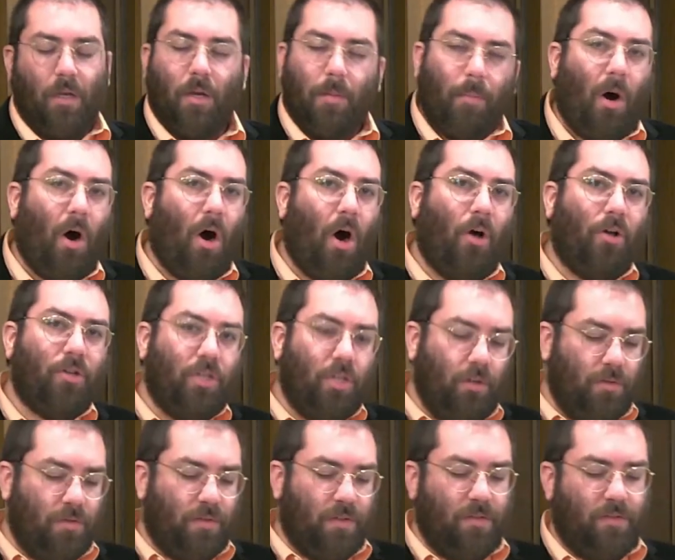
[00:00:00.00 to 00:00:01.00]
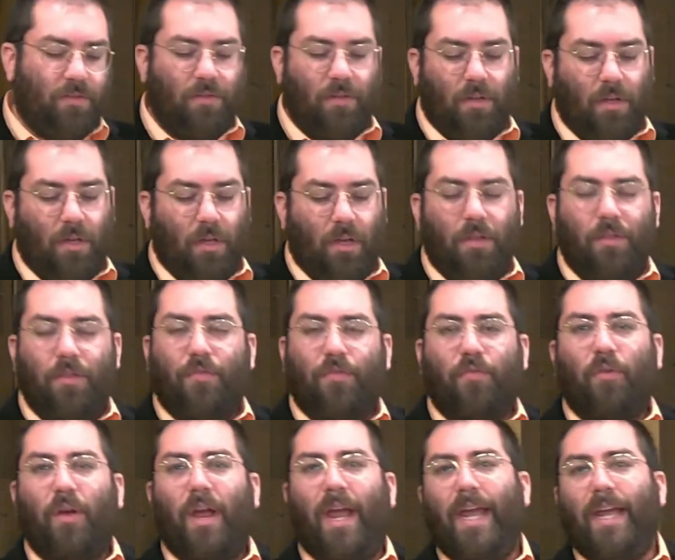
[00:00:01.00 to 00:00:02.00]
Paul uses the
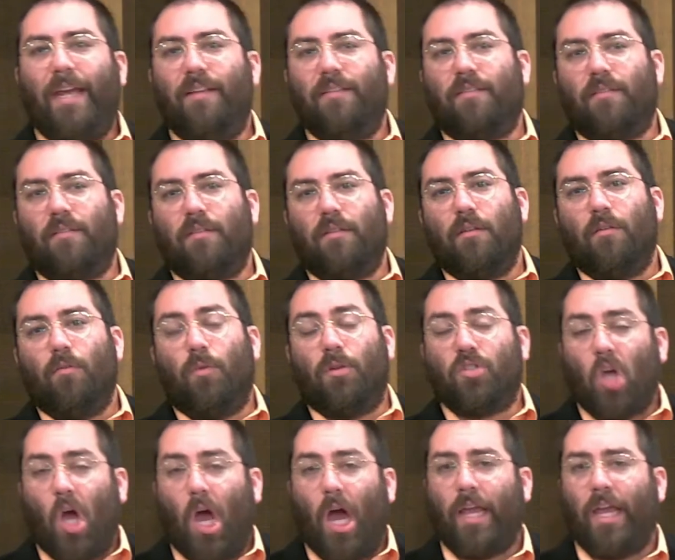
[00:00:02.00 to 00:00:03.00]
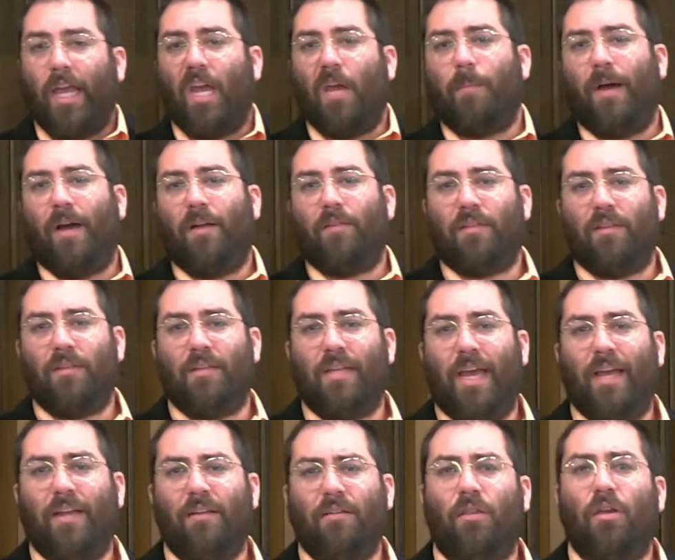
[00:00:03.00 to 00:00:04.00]
phrase when talking about the
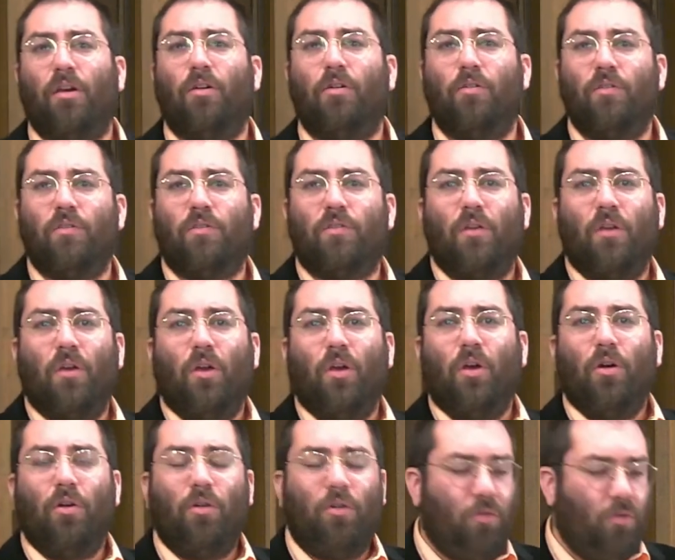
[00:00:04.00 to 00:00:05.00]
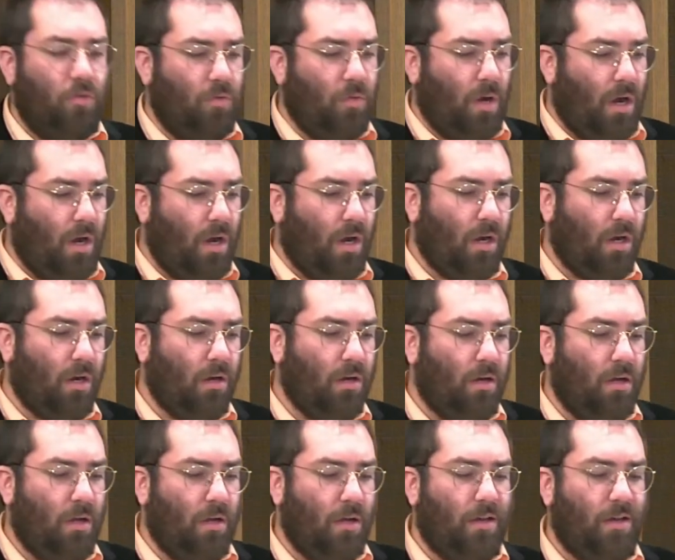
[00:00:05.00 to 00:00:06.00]
dead, those who are
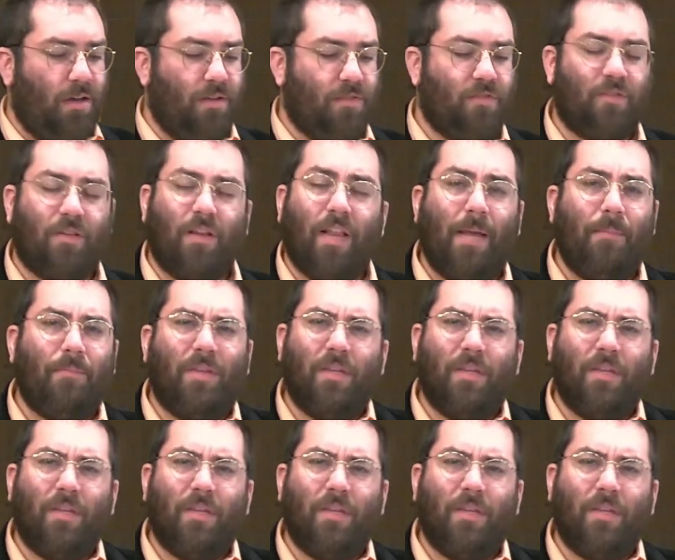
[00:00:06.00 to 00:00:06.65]
asleep.